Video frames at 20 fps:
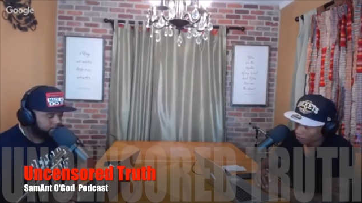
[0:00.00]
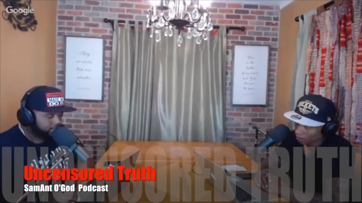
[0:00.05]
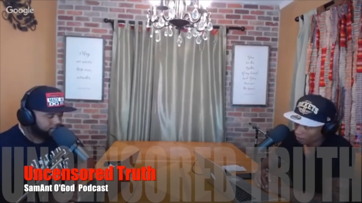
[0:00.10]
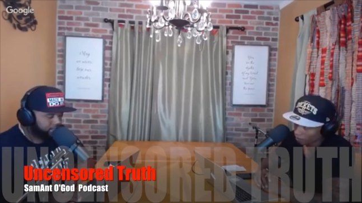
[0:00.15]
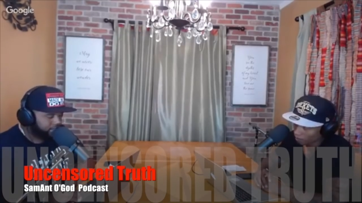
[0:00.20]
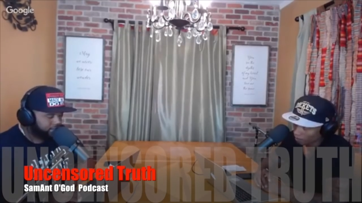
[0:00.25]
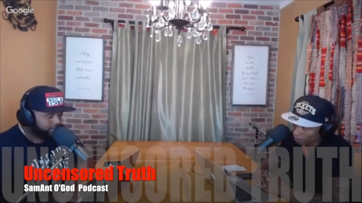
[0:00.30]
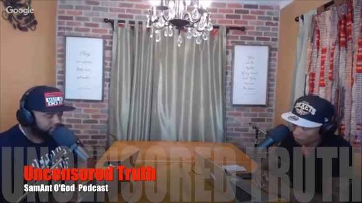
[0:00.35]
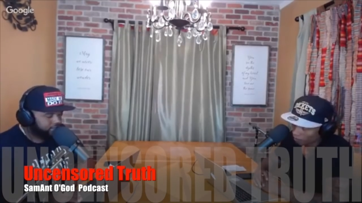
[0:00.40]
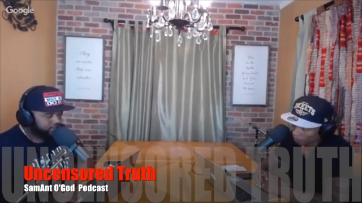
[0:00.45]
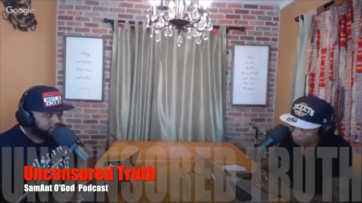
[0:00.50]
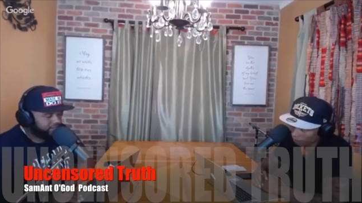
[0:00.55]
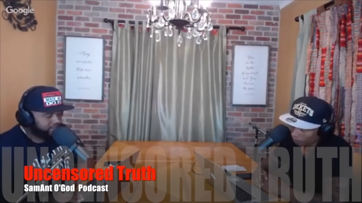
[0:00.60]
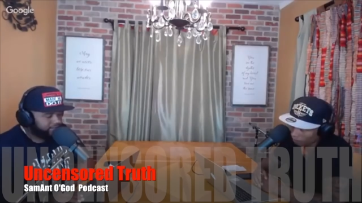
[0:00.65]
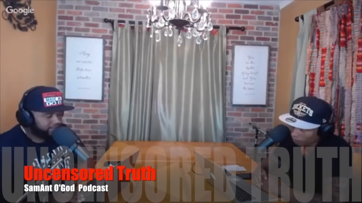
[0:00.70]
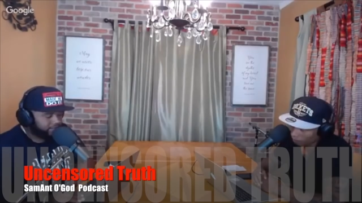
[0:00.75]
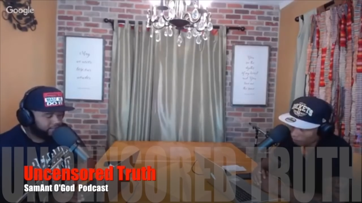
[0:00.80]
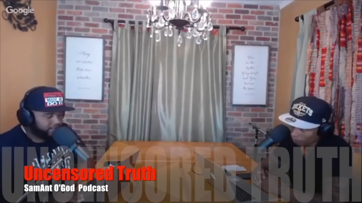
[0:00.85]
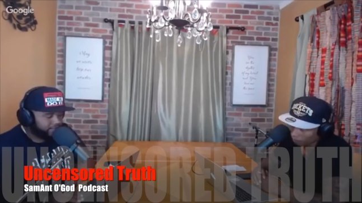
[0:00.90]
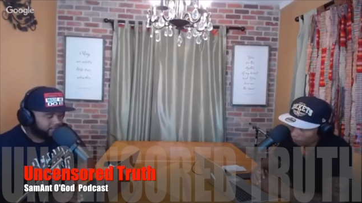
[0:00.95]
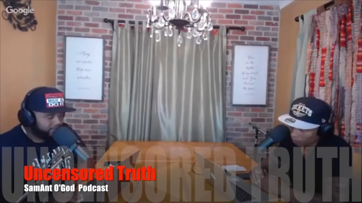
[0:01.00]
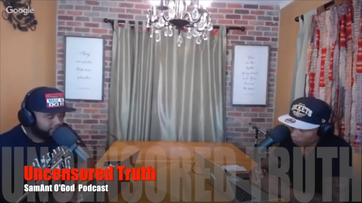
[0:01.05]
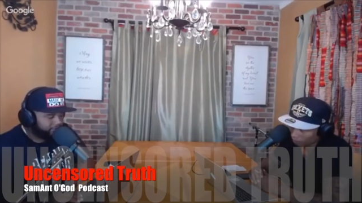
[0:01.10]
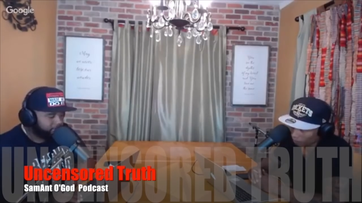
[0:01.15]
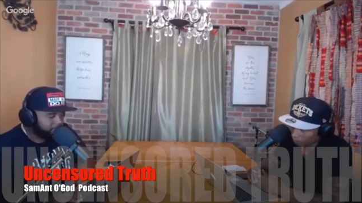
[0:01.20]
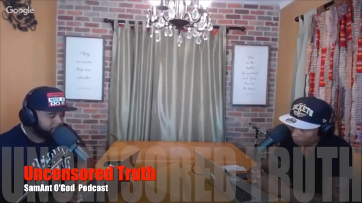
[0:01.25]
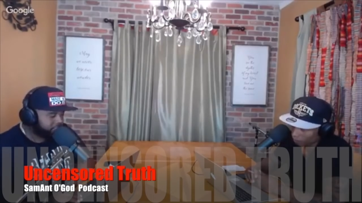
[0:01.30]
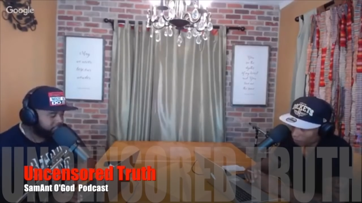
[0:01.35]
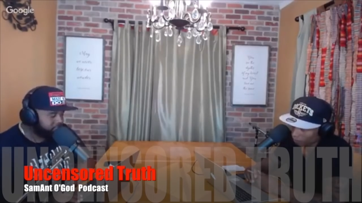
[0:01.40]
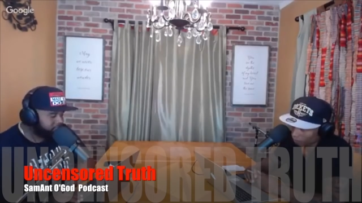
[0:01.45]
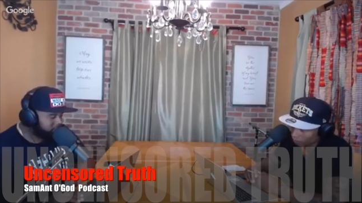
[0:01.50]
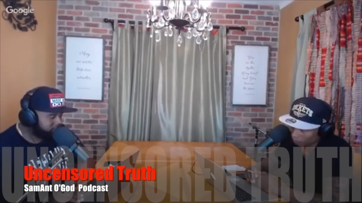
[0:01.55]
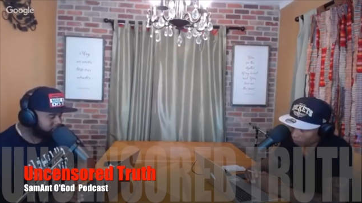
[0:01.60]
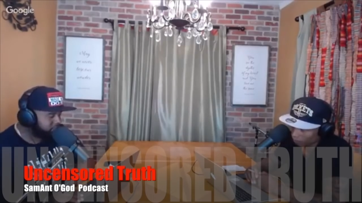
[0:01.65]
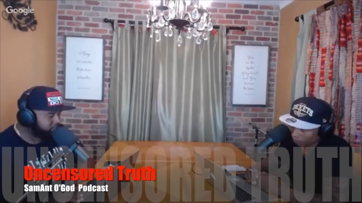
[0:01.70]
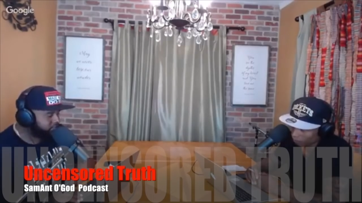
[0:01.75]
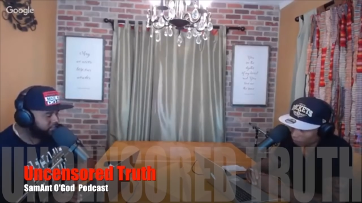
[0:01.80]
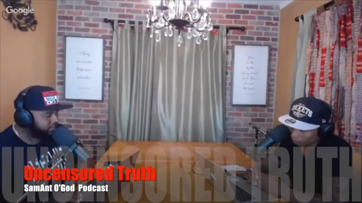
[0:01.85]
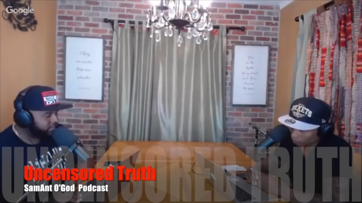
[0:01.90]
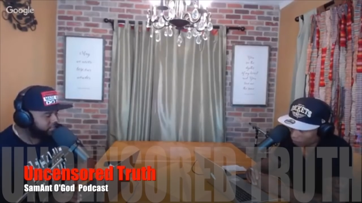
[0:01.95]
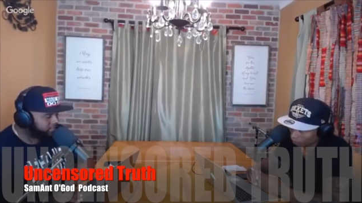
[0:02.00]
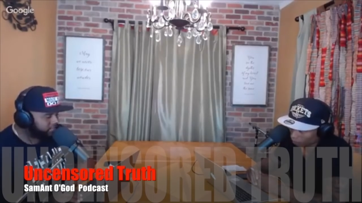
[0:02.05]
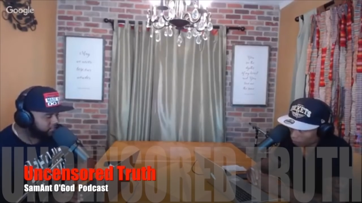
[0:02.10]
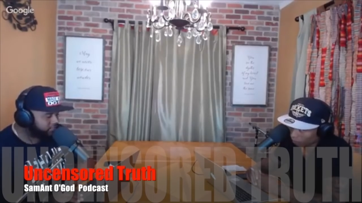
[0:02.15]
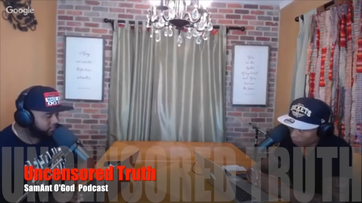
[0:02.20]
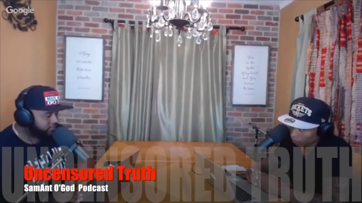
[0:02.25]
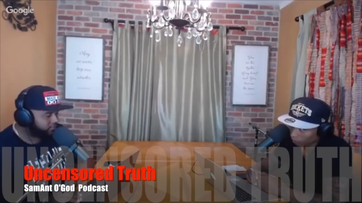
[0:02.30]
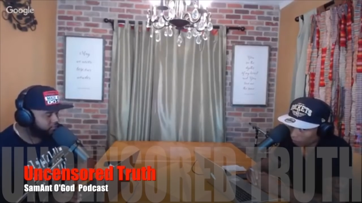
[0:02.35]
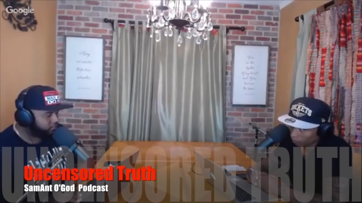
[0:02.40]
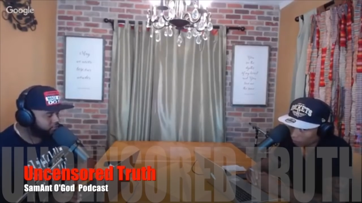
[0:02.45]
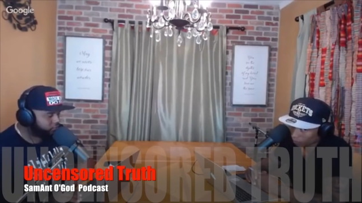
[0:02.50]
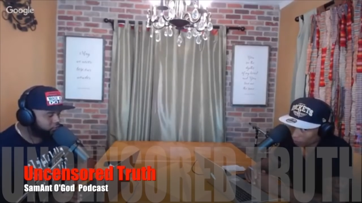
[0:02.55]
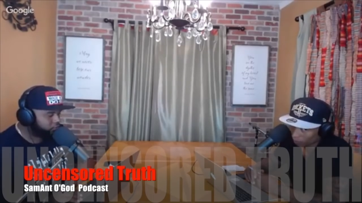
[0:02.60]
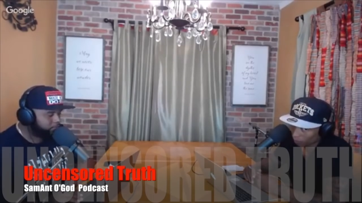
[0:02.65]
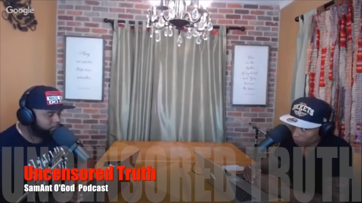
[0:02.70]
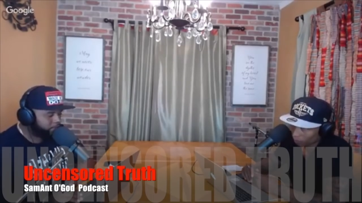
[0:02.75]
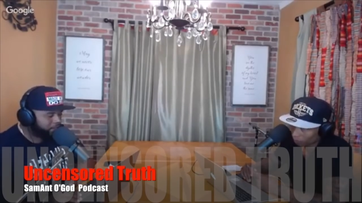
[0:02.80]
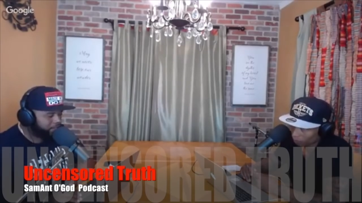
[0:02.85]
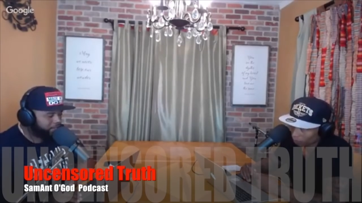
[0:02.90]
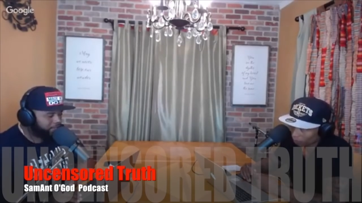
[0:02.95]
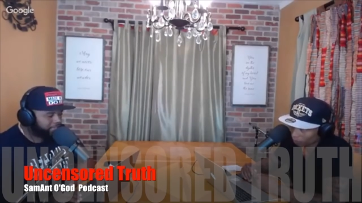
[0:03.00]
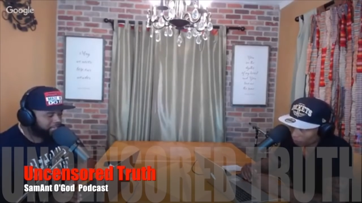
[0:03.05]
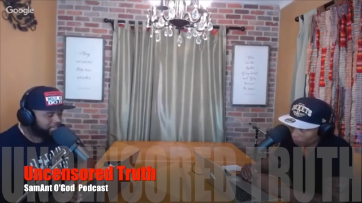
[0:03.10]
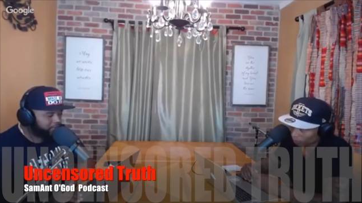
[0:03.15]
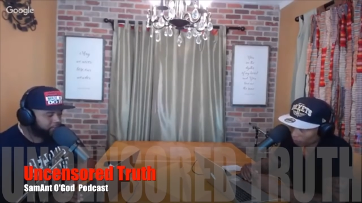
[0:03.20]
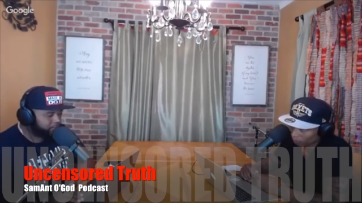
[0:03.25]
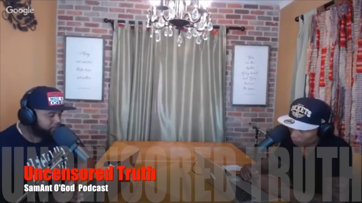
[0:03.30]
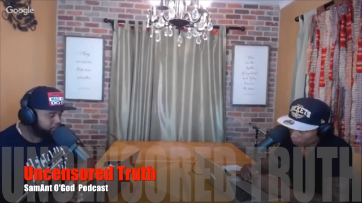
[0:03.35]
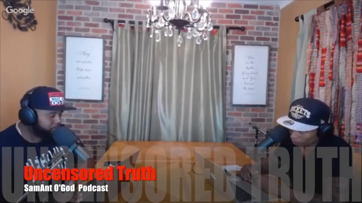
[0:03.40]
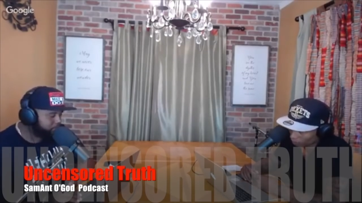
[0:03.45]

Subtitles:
No face is visible, so there are no lips to read.